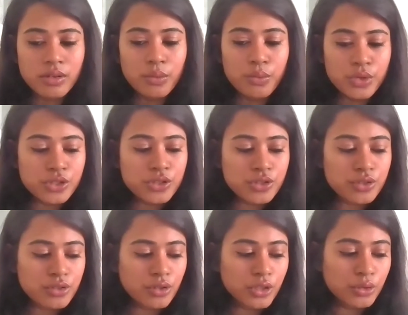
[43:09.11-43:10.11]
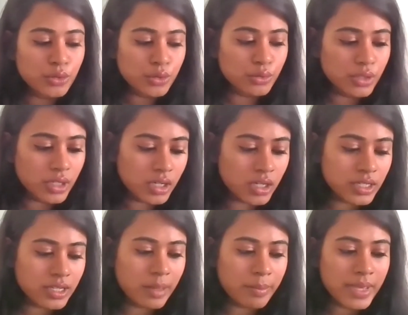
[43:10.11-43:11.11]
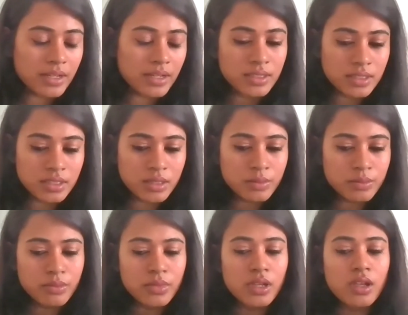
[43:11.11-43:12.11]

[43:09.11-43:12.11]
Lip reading: which you do learn in embedded system.